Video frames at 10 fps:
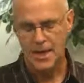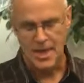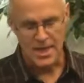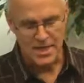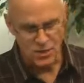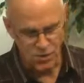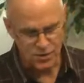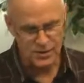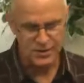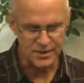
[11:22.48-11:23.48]
He
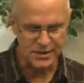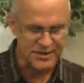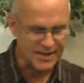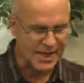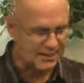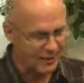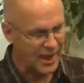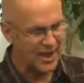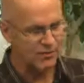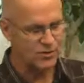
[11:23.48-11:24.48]
uses the same
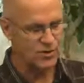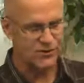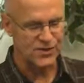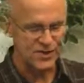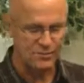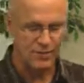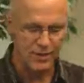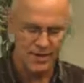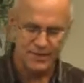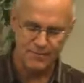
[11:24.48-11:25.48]
language of
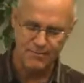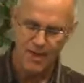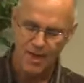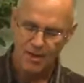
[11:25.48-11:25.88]
symbolism,